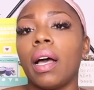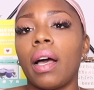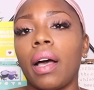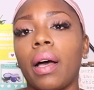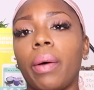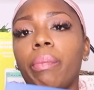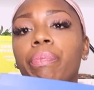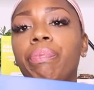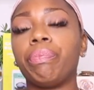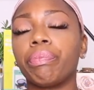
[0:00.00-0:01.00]

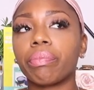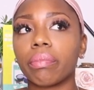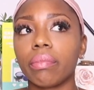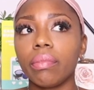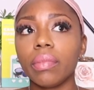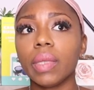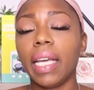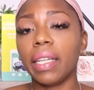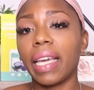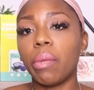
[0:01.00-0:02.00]
um,
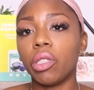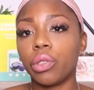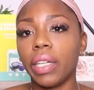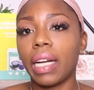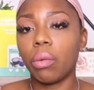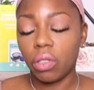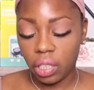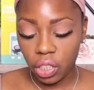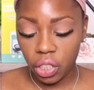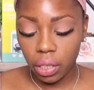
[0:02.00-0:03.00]
in chemistry and I was
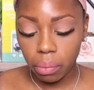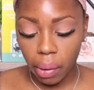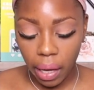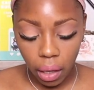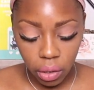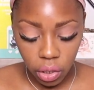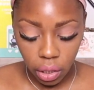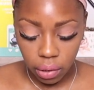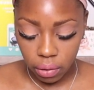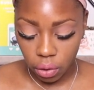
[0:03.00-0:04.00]
teaching biology,
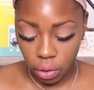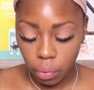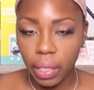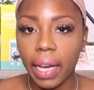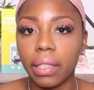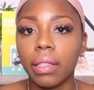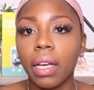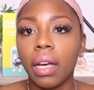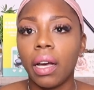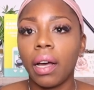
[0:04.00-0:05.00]
because, you know, we had
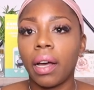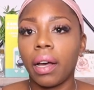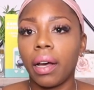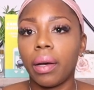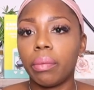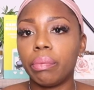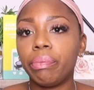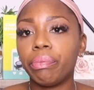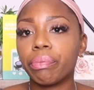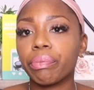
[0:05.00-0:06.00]
um,
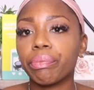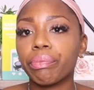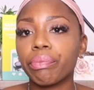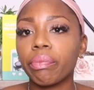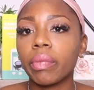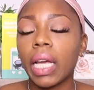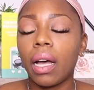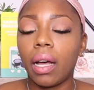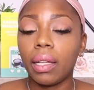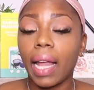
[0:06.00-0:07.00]

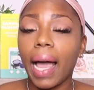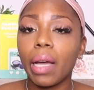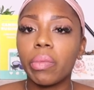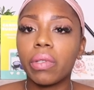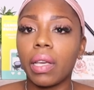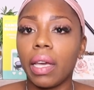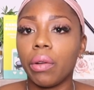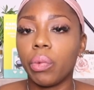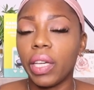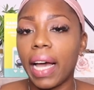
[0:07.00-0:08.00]
uh, labs
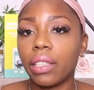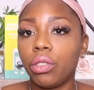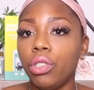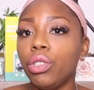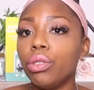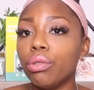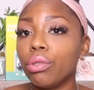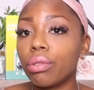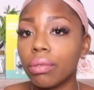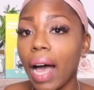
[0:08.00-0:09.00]
and we had to
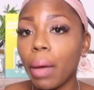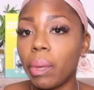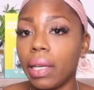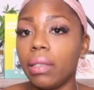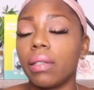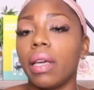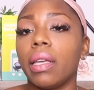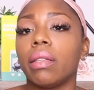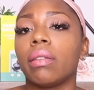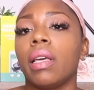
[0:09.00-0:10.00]
use hot plates.
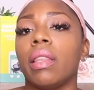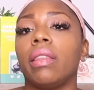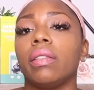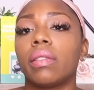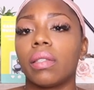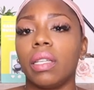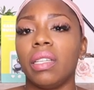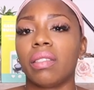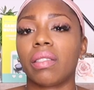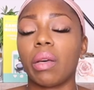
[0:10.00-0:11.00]
And this
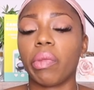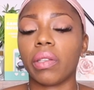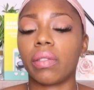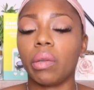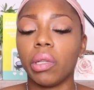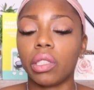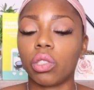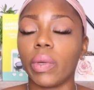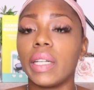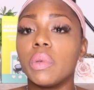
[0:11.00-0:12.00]
is something similar
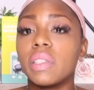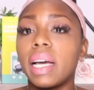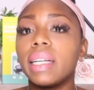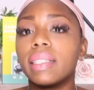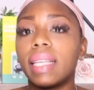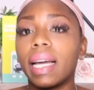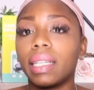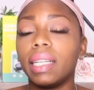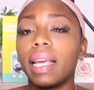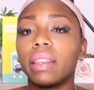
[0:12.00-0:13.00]
to it. It was not
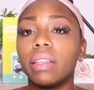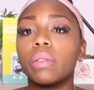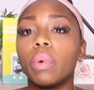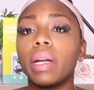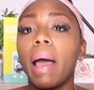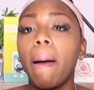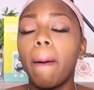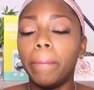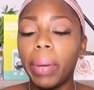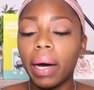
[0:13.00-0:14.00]
exactly like this one,
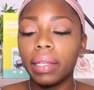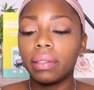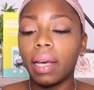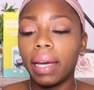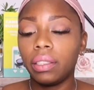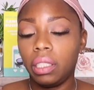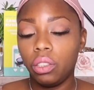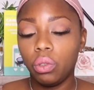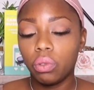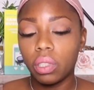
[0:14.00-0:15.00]
but I
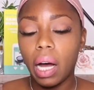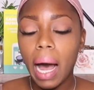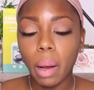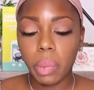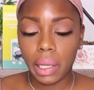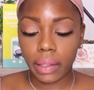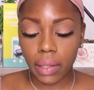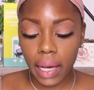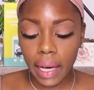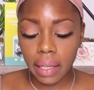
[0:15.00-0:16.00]
did use a hot plate.
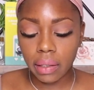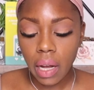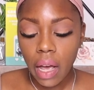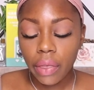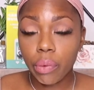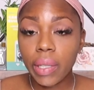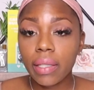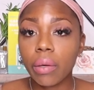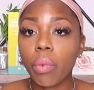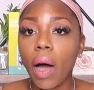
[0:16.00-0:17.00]
And the
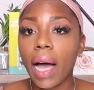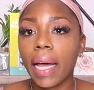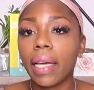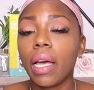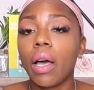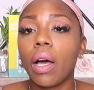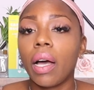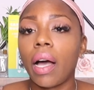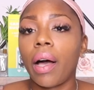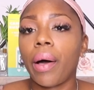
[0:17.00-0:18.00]
reason why
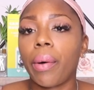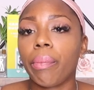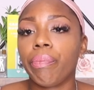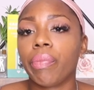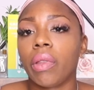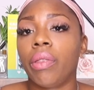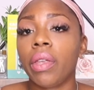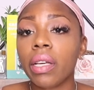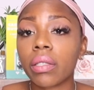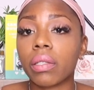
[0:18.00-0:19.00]
um,
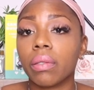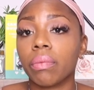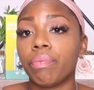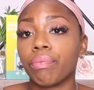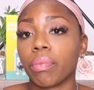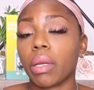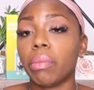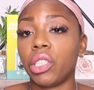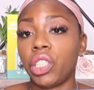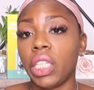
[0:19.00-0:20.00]
this
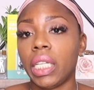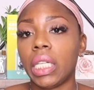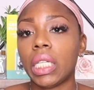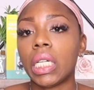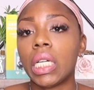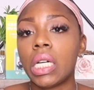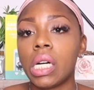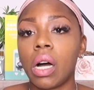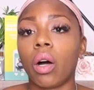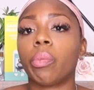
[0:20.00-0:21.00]
machine
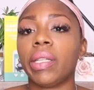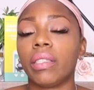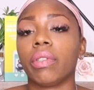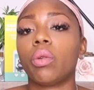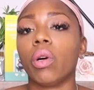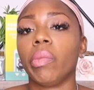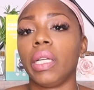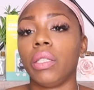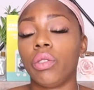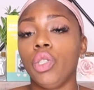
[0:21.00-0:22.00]
or piece of equipment
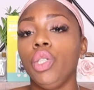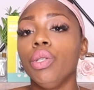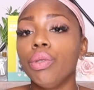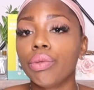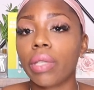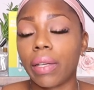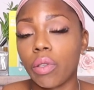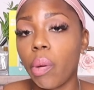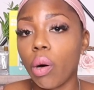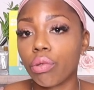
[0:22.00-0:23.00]
is used as
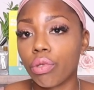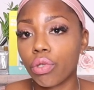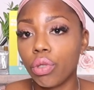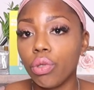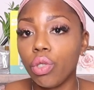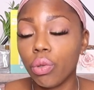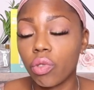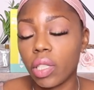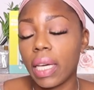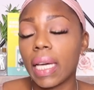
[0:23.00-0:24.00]
opposed to
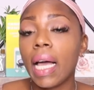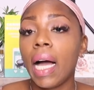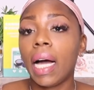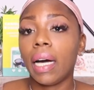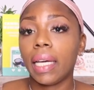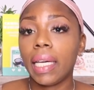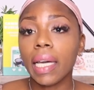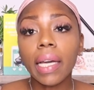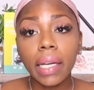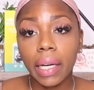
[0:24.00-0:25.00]
using a
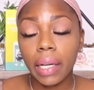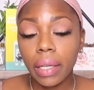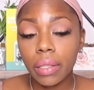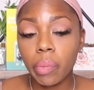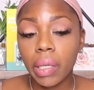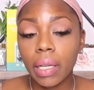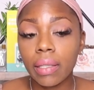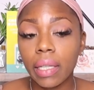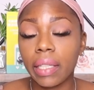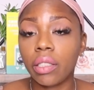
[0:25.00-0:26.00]
heat gun is
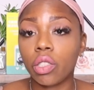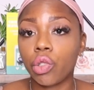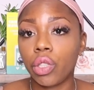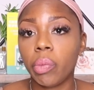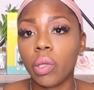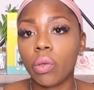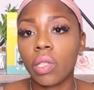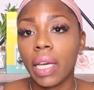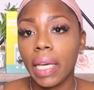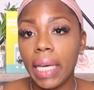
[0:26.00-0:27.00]
because it
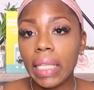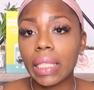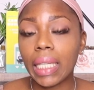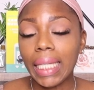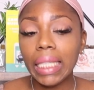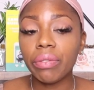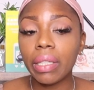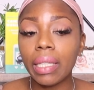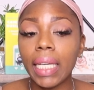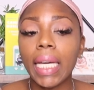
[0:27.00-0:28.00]
distributes heat
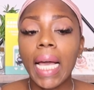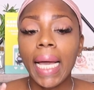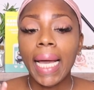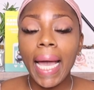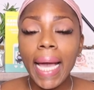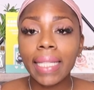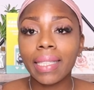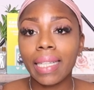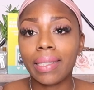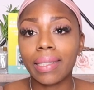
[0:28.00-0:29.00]
evenly and
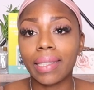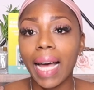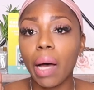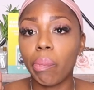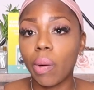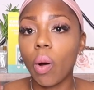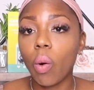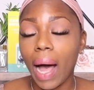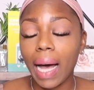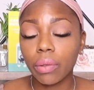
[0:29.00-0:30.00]
it does not
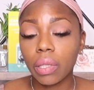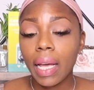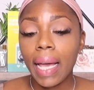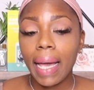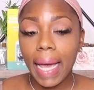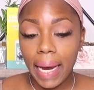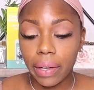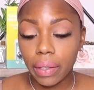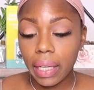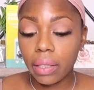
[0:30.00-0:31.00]
blow out air.
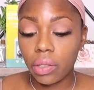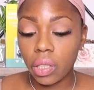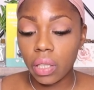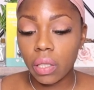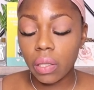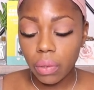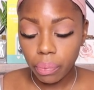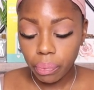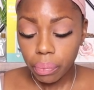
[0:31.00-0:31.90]
It just